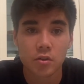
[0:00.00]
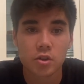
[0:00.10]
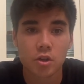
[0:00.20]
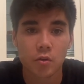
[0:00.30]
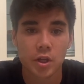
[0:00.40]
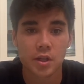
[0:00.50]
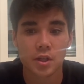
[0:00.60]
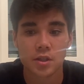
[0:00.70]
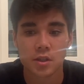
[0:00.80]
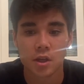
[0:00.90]
So it
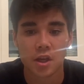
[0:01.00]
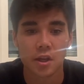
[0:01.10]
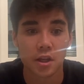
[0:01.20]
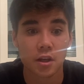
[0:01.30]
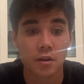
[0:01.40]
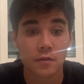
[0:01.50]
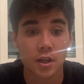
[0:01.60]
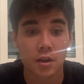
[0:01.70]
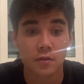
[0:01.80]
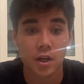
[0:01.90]
is an
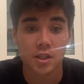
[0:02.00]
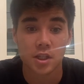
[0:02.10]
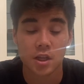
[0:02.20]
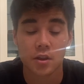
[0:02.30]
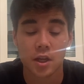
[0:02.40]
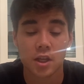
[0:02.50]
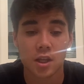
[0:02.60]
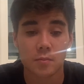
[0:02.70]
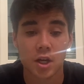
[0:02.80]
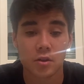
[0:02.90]
innovative idea that
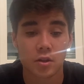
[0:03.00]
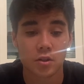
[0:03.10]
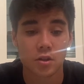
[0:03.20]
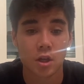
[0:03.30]
came out in